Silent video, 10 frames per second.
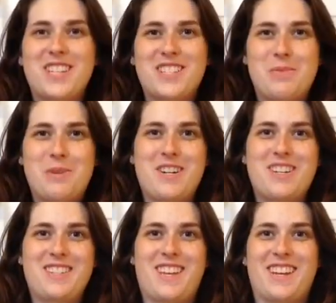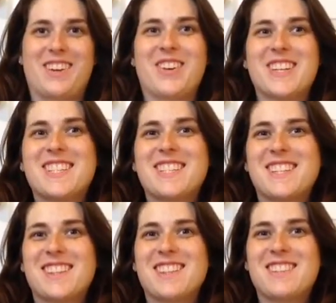Flosstubers and cross-stitch
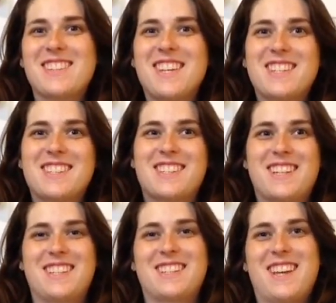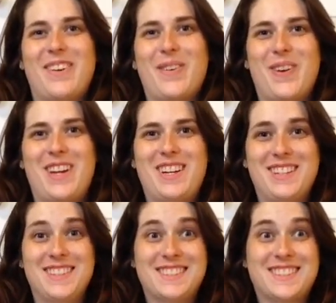enthusiasts, it's
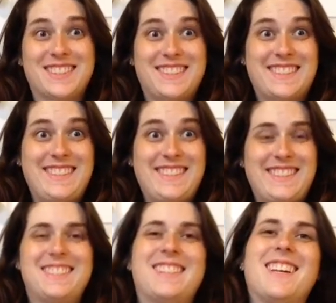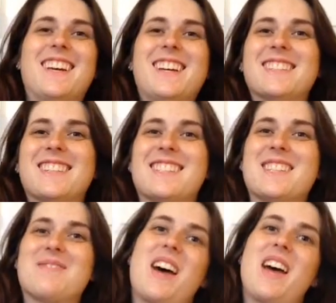Irene. This
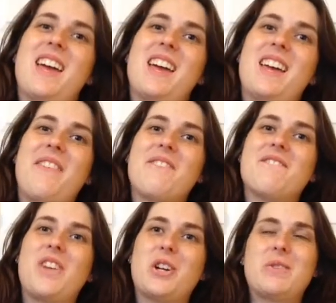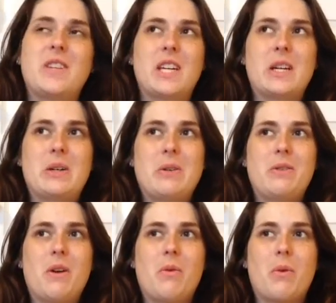is my first video
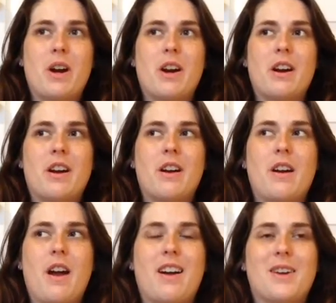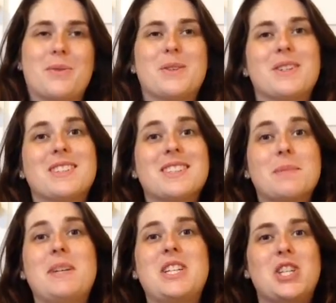where I will
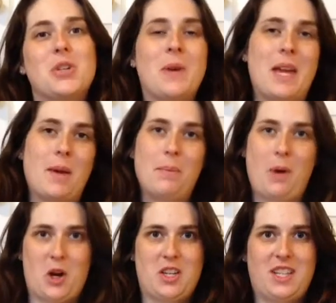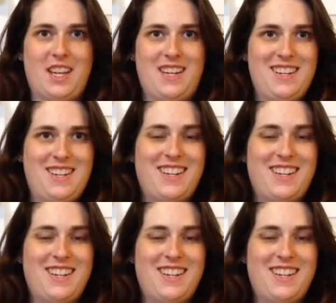speak to you in person.